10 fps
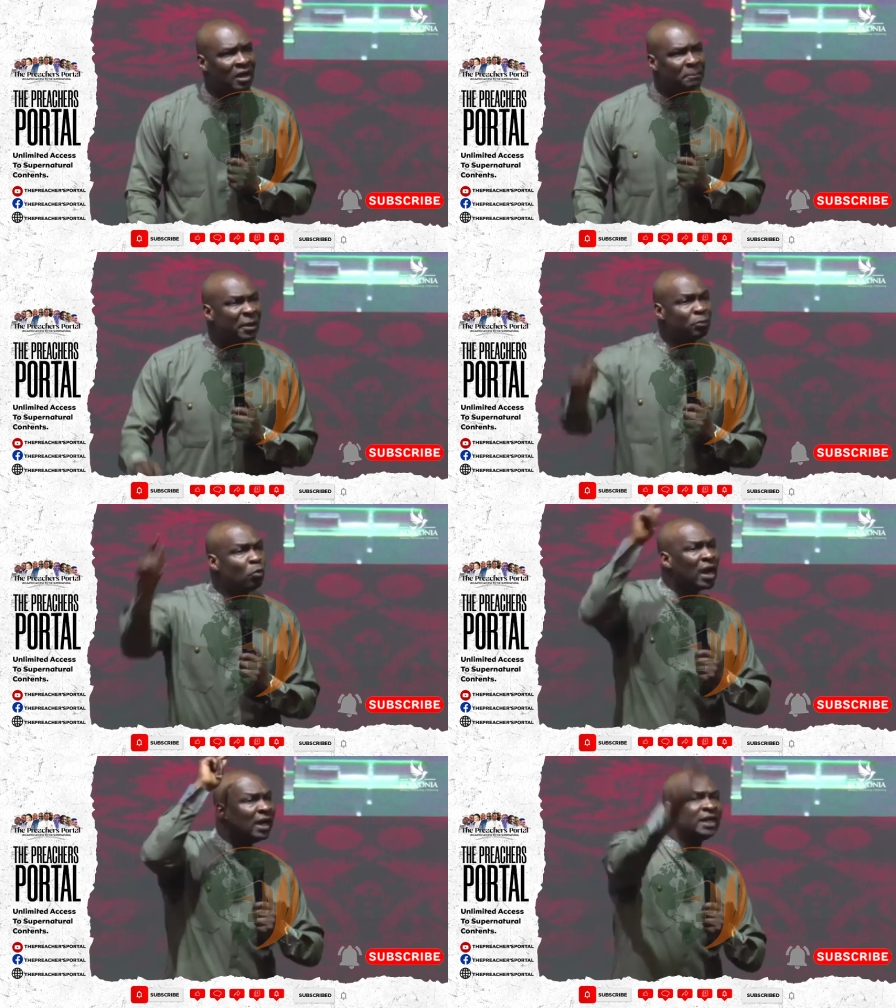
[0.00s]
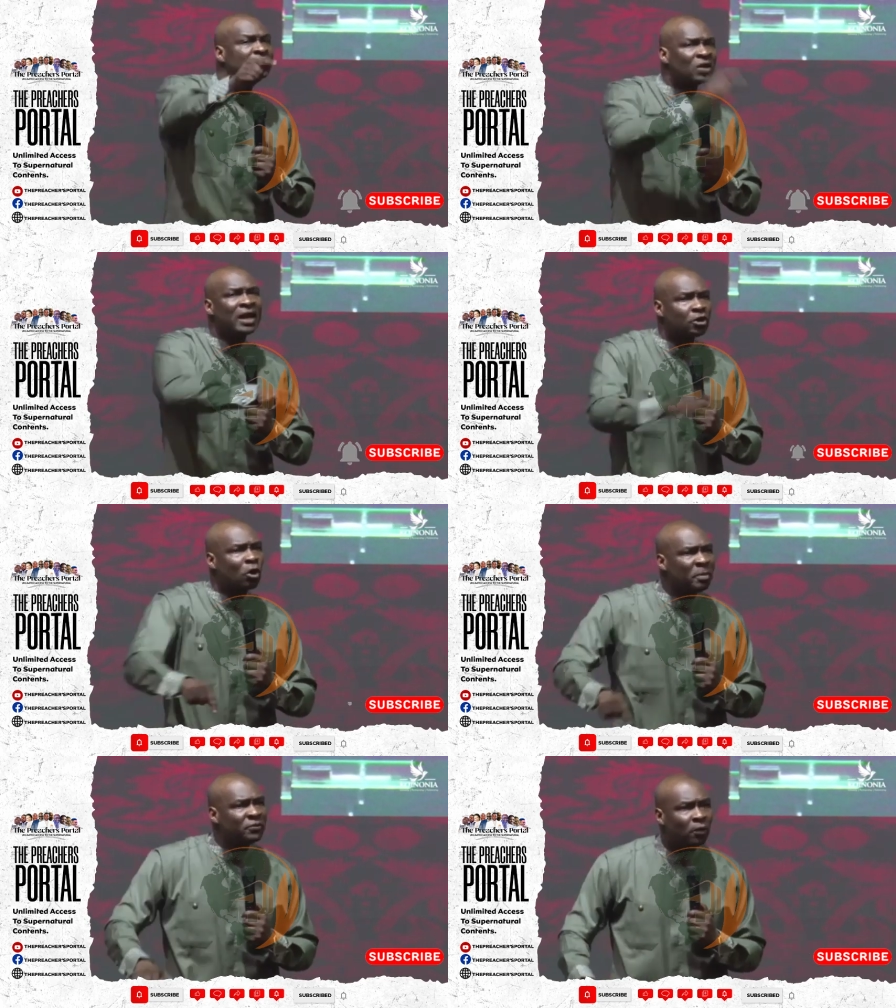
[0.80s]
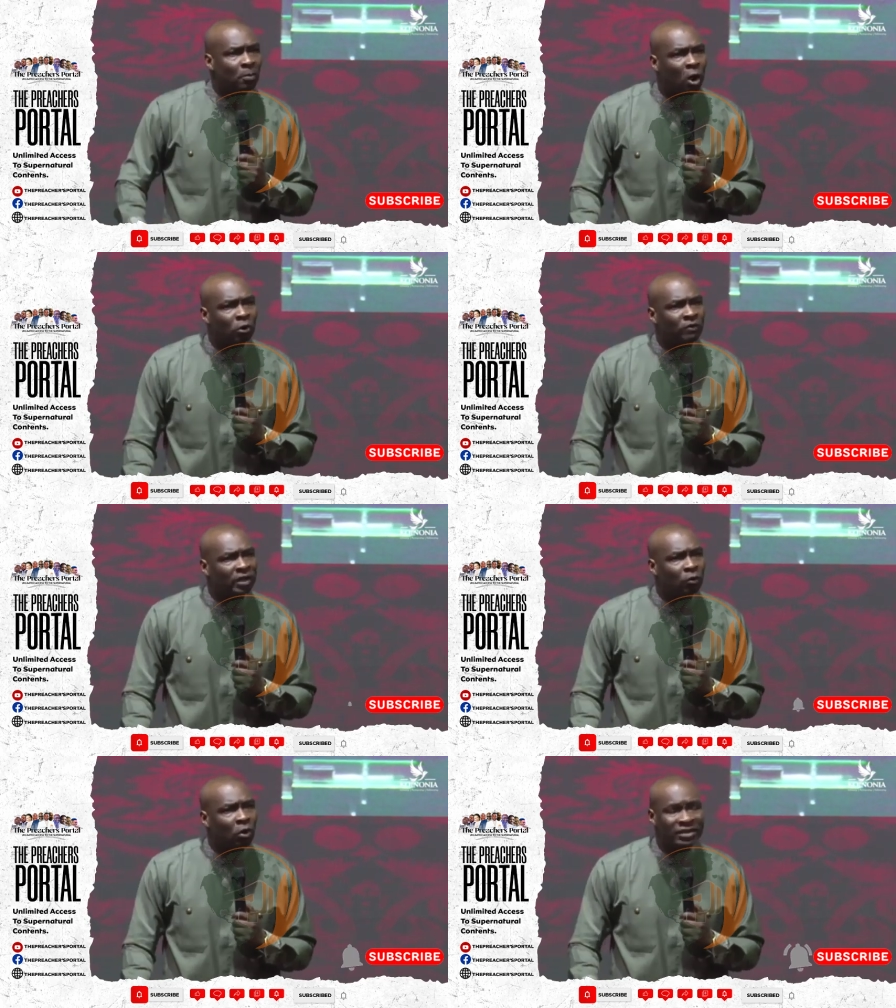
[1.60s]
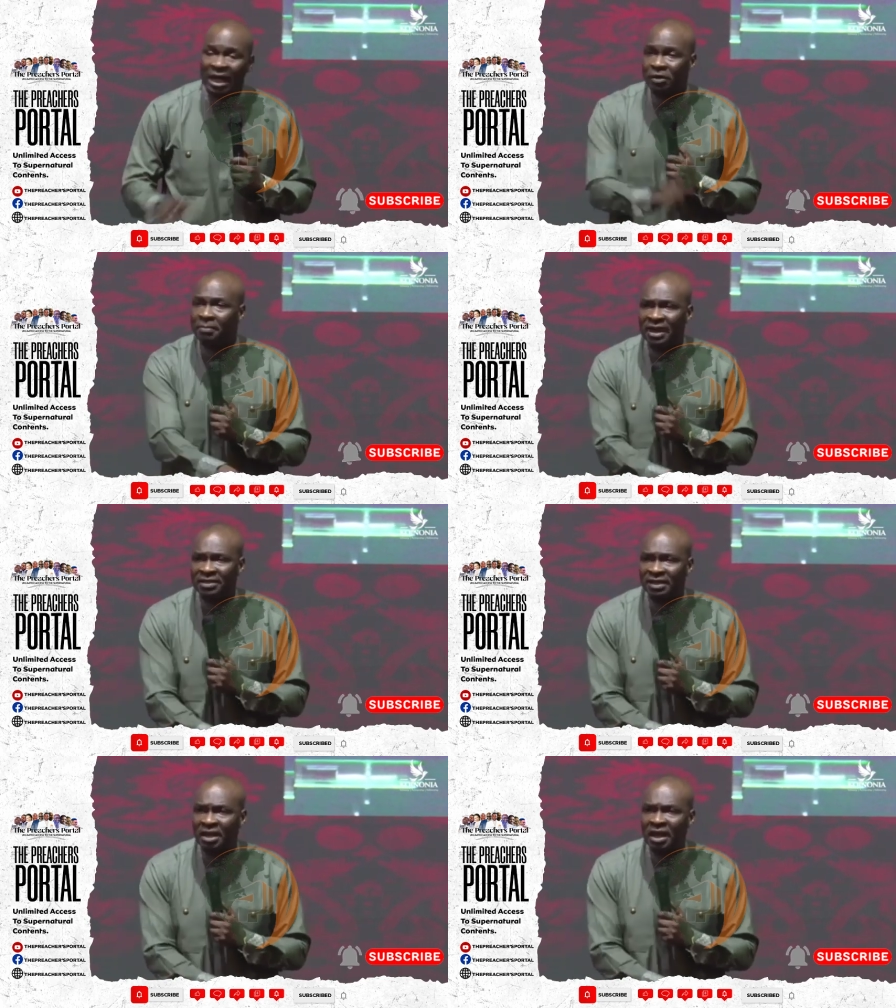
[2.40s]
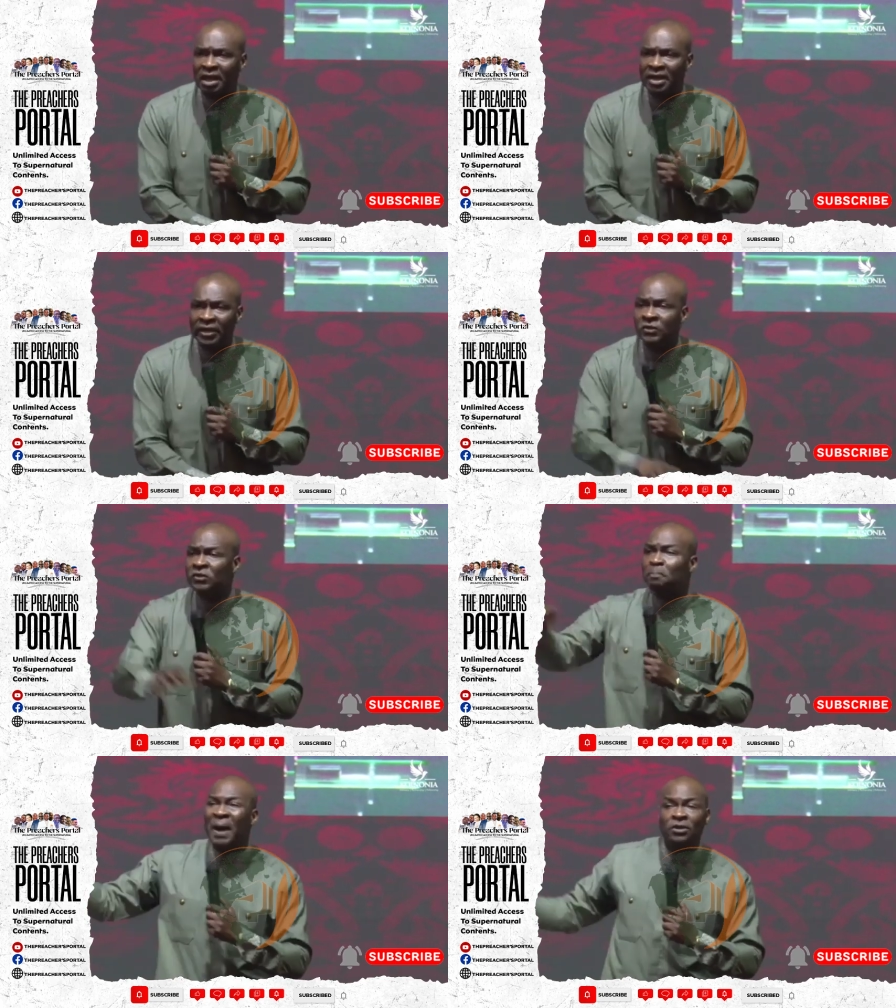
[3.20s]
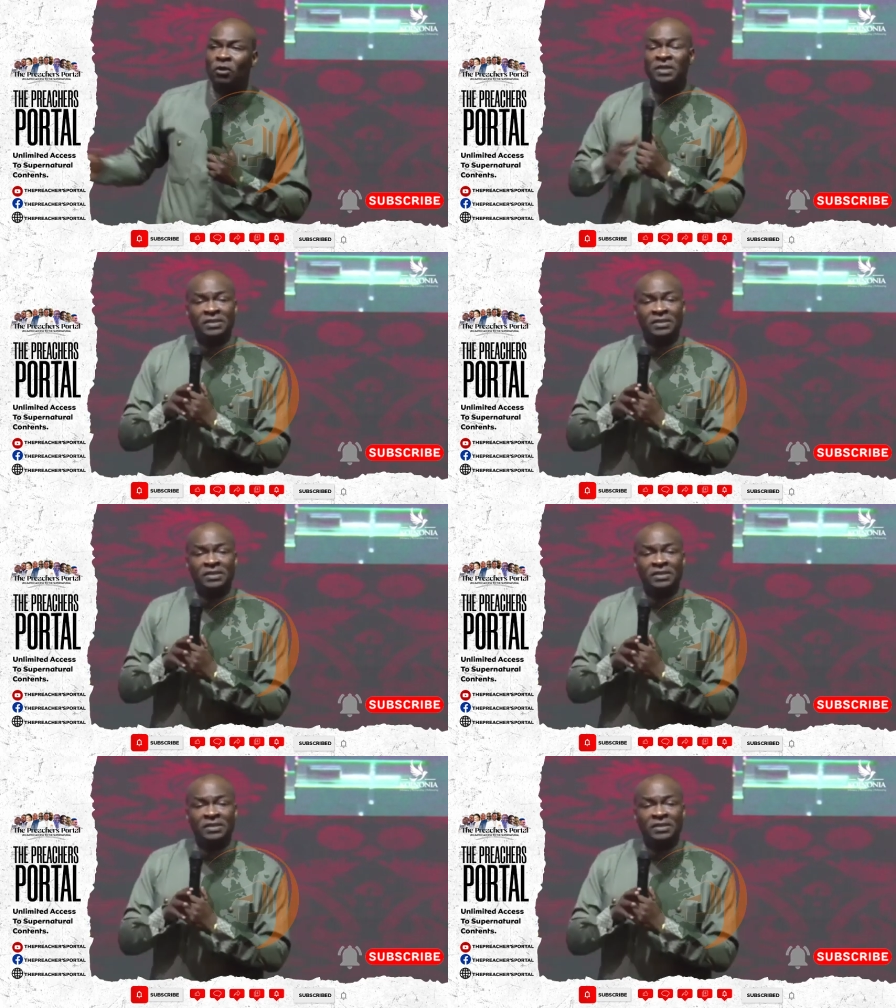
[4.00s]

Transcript: people were literally coming from all over the world can you imagine in spite of the